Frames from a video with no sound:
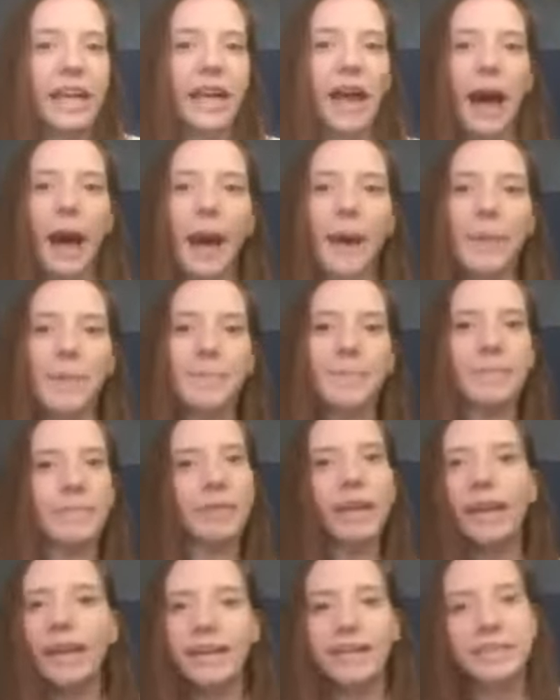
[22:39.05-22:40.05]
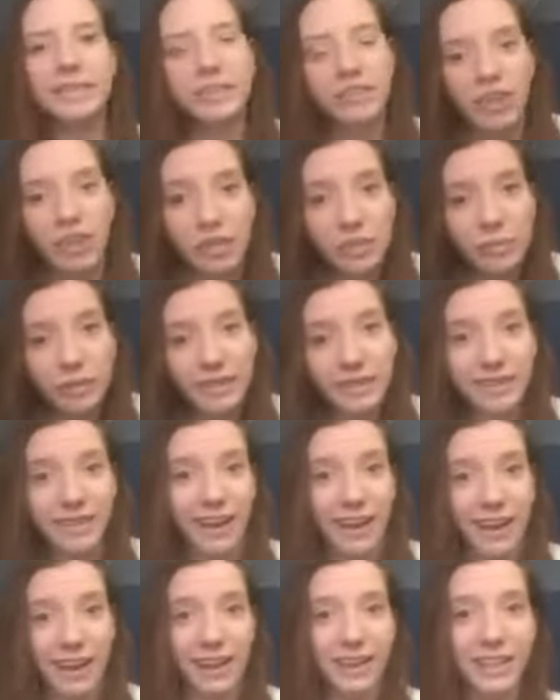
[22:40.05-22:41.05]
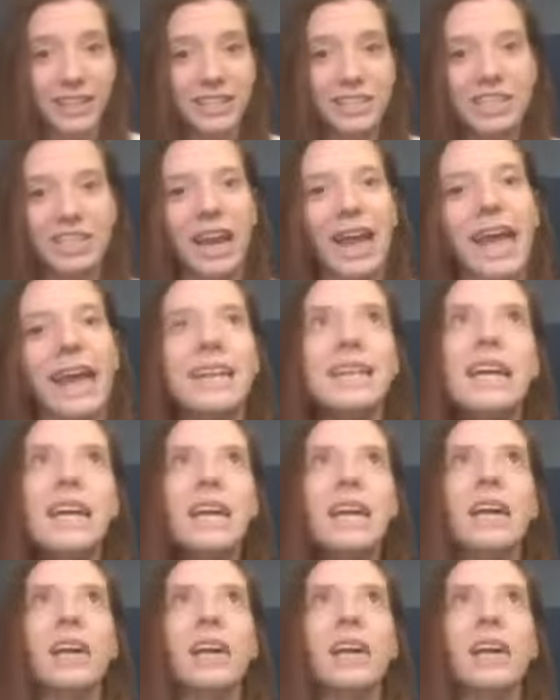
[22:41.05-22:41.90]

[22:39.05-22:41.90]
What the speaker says: and it starts with an H, and